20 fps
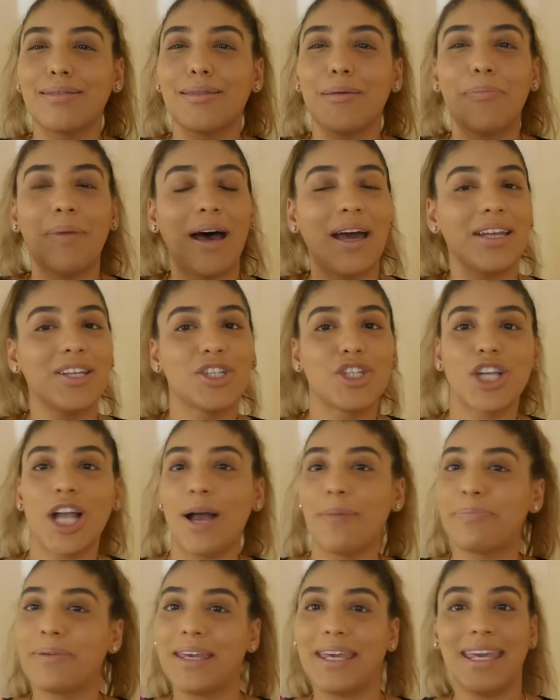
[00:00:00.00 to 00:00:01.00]
the Body
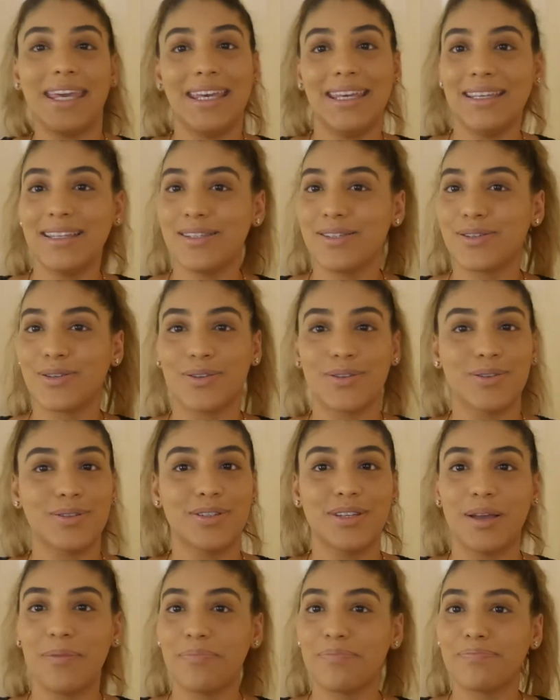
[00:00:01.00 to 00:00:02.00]
Shop Kids or
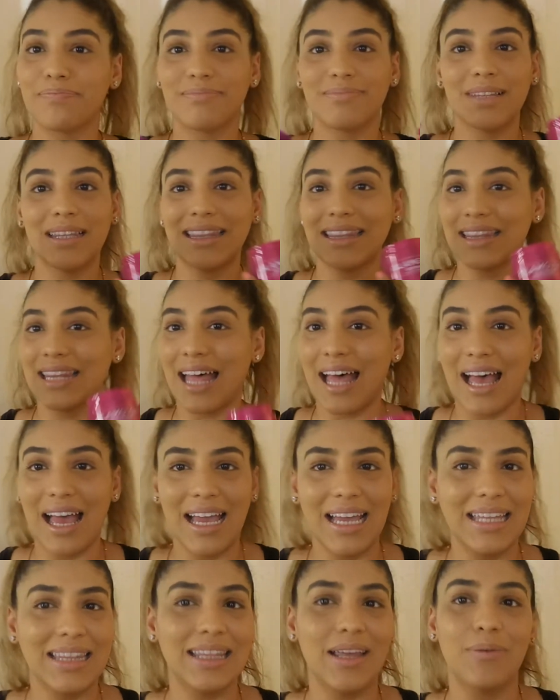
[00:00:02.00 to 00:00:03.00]
some
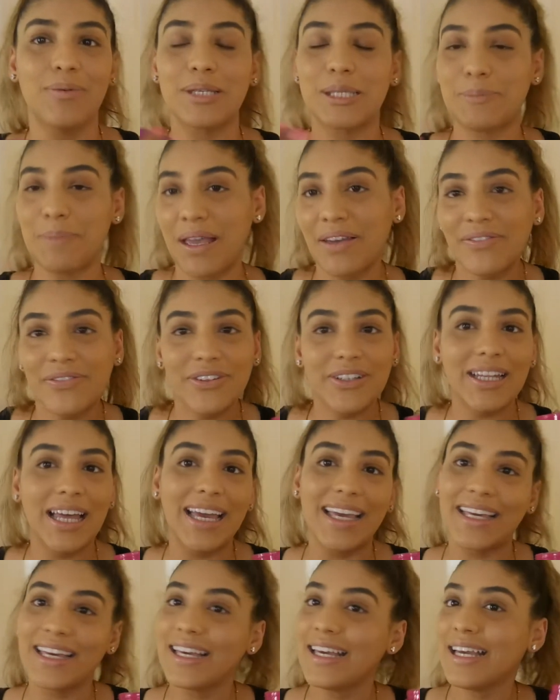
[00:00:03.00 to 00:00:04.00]
line that was meant for
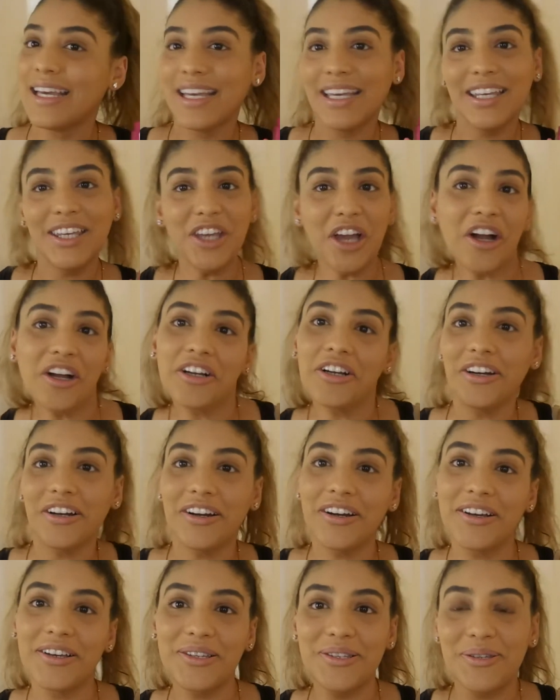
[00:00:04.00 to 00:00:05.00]
like young
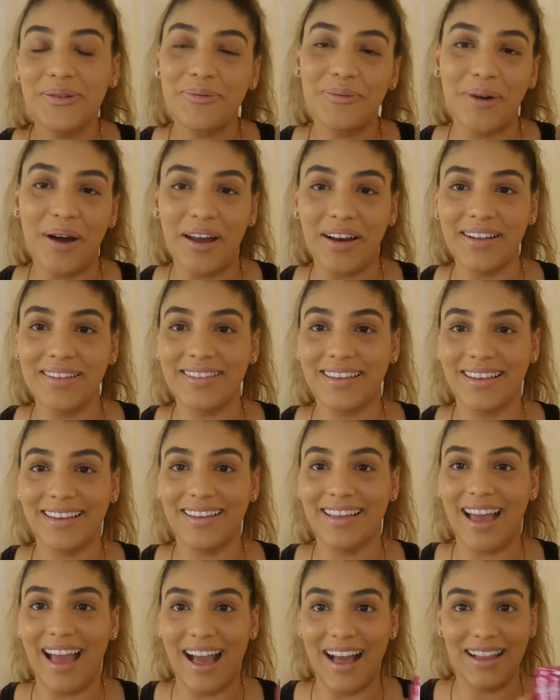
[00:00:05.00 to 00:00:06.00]
girls who wanted to
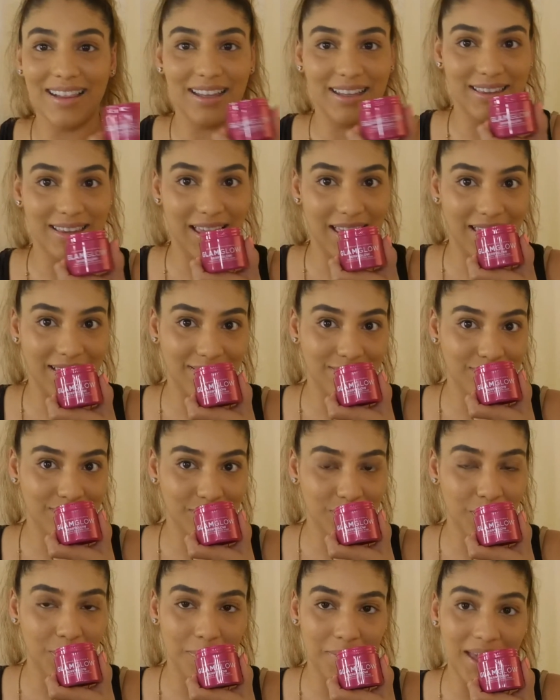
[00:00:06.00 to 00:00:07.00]
act like they
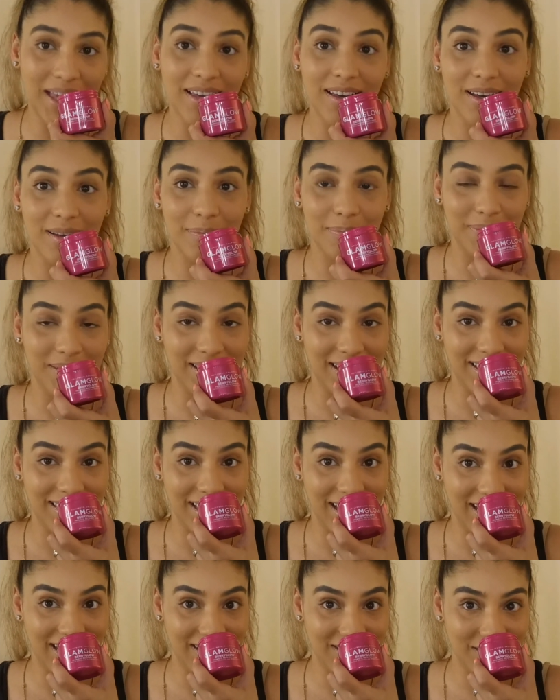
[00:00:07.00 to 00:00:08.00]
wore makeup, and at
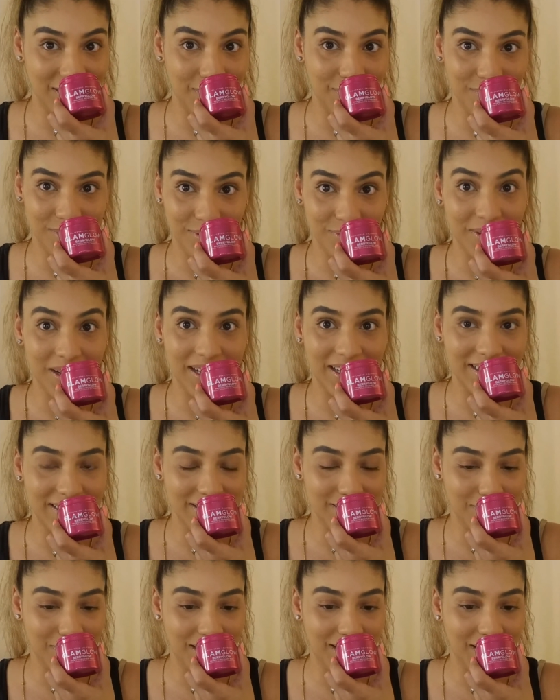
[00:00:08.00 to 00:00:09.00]
that age I was already
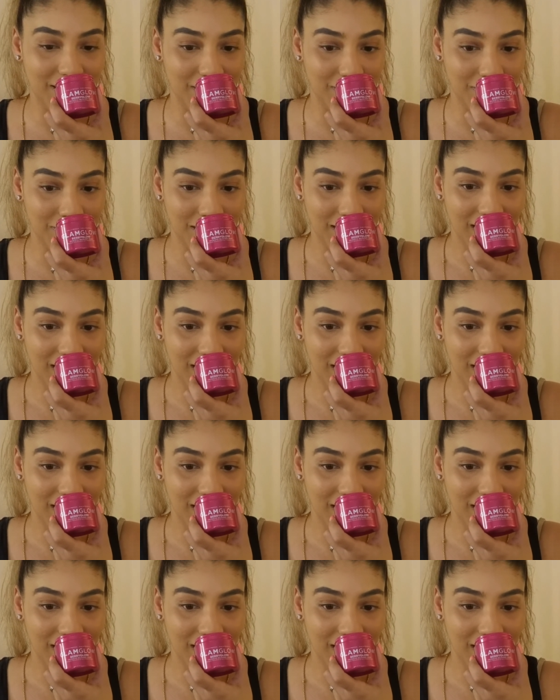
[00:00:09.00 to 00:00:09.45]
into makeup,